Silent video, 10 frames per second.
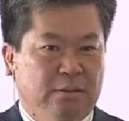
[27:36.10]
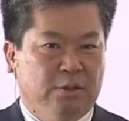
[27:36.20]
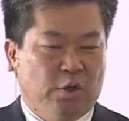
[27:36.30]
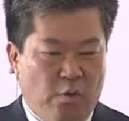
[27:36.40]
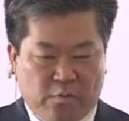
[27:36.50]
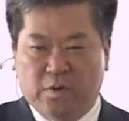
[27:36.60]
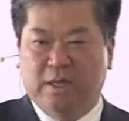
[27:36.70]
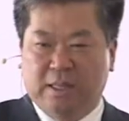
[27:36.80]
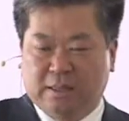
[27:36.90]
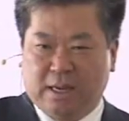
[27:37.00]
Don't
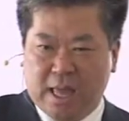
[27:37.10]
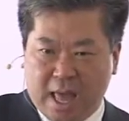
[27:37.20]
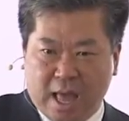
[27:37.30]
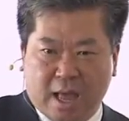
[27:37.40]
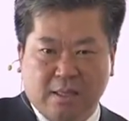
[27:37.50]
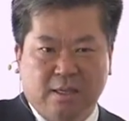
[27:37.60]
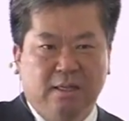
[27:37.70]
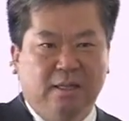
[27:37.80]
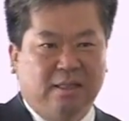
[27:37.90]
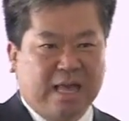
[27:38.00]
forget the hand
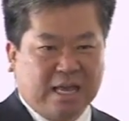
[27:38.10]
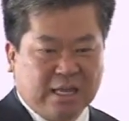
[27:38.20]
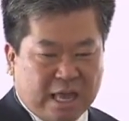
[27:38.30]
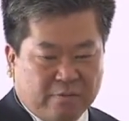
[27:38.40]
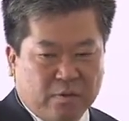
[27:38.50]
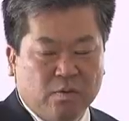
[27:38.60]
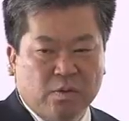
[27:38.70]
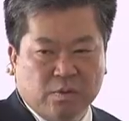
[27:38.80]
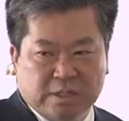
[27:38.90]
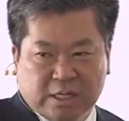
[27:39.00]
that gave you
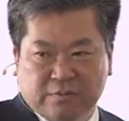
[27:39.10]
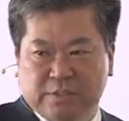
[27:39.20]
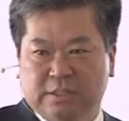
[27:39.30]
those gifts.